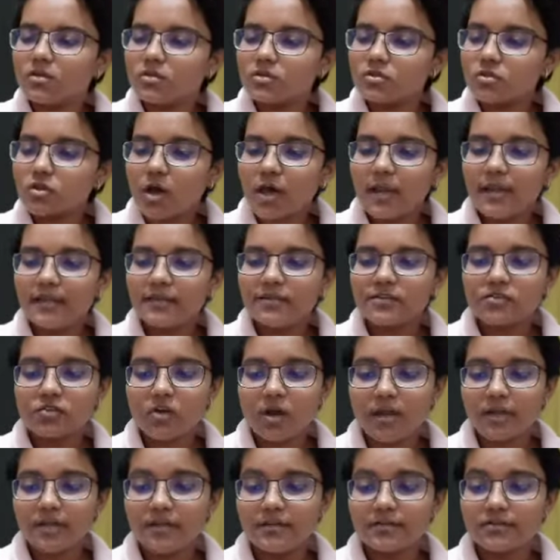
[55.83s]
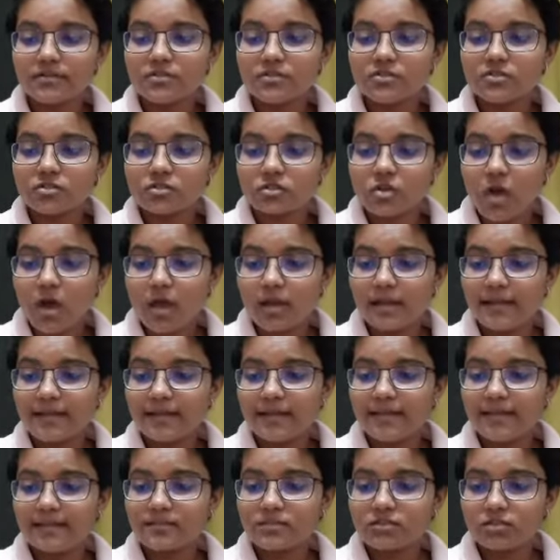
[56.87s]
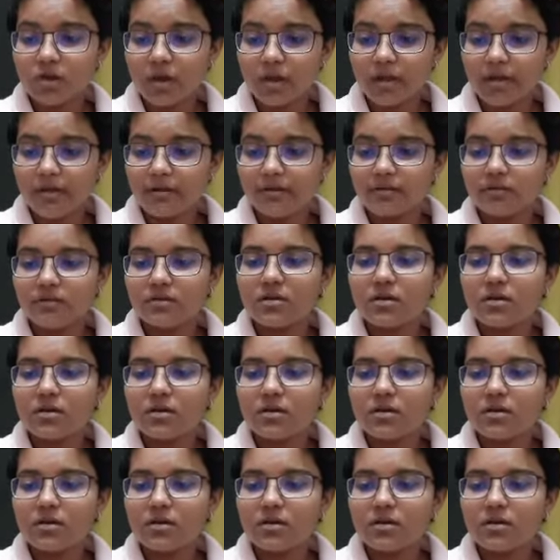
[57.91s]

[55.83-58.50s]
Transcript: Solid, solid, solid in solid.